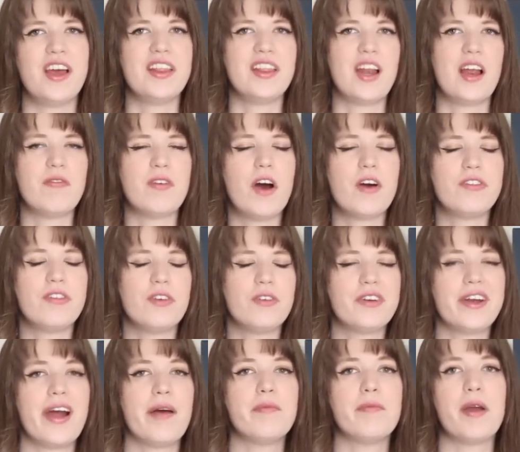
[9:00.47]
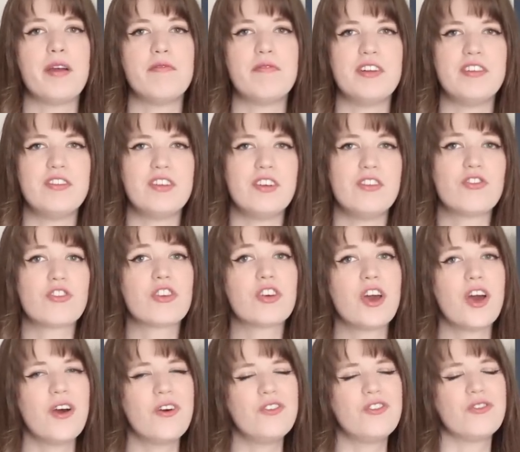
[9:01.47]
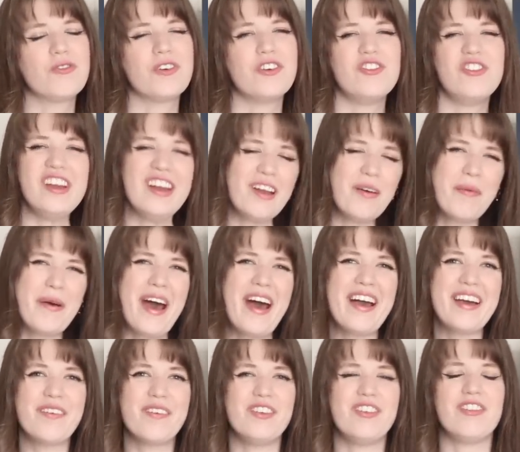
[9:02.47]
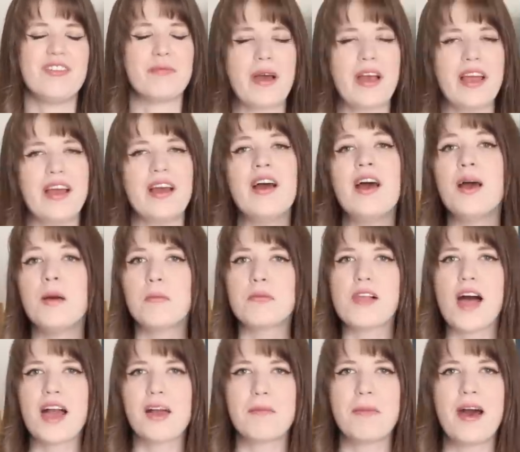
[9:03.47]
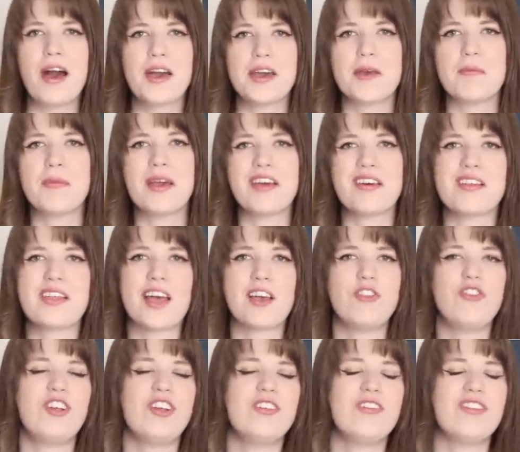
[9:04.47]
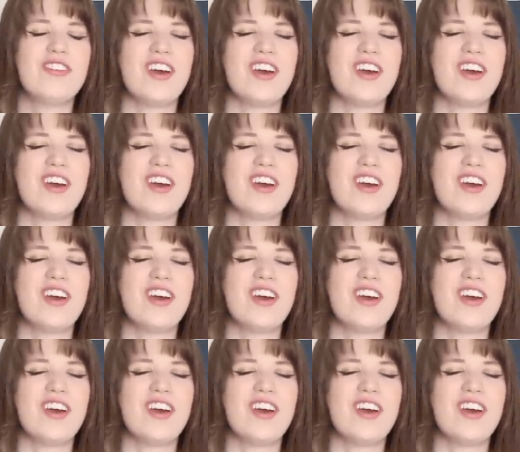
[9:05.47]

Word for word: And then I've also grabbed my vintage Coach Regina bag, which my black bag in my collection.